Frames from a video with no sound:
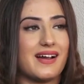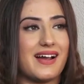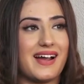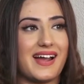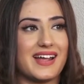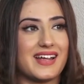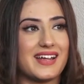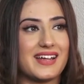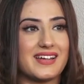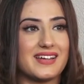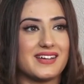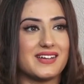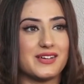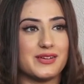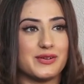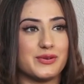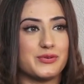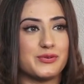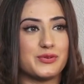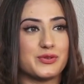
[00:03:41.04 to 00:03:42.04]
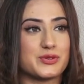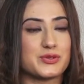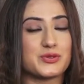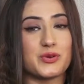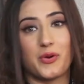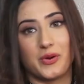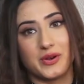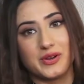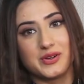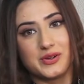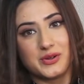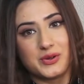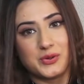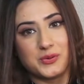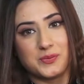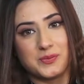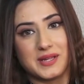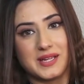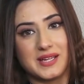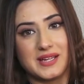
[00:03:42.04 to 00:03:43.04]
I was honored
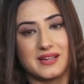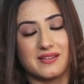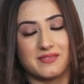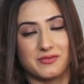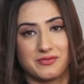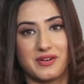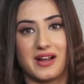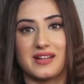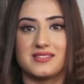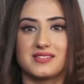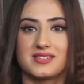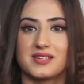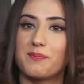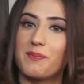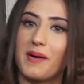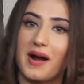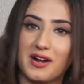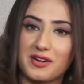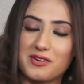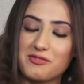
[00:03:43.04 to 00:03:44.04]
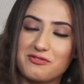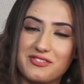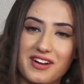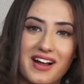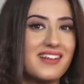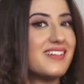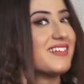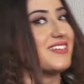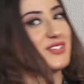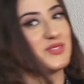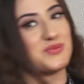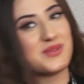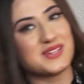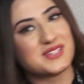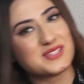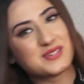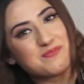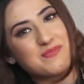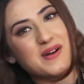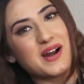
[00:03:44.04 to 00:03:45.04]
to be once a part of Colors,
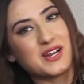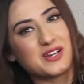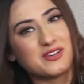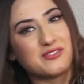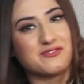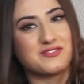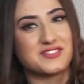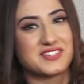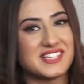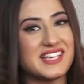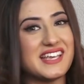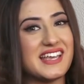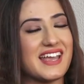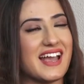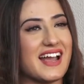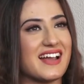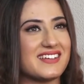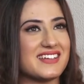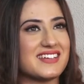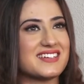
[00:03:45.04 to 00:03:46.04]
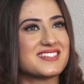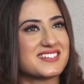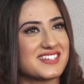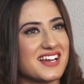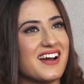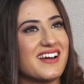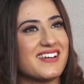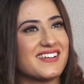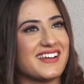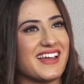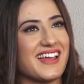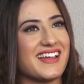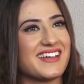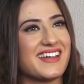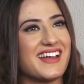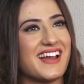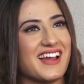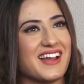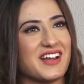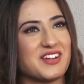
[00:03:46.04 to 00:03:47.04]
once a part of Z. I think star reh
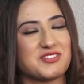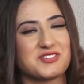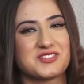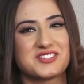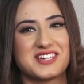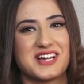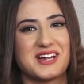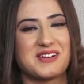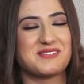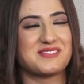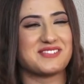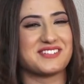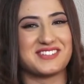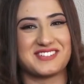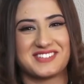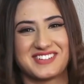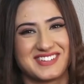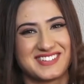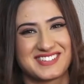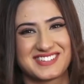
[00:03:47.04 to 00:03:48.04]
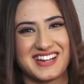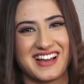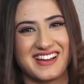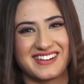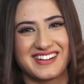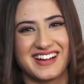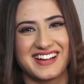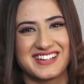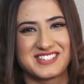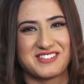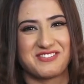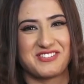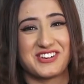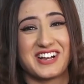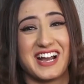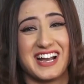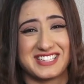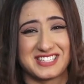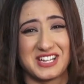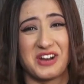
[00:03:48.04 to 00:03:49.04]
gaya hai, to star guys, if you
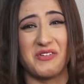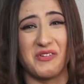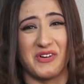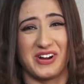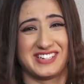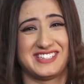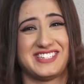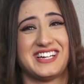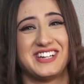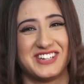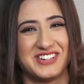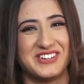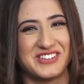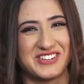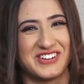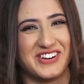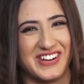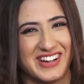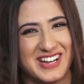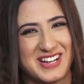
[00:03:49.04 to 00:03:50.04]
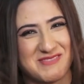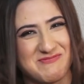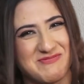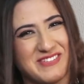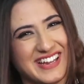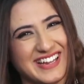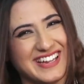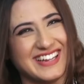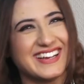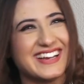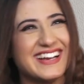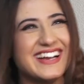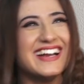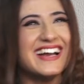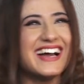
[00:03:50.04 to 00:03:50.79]
guys are watching, do call me.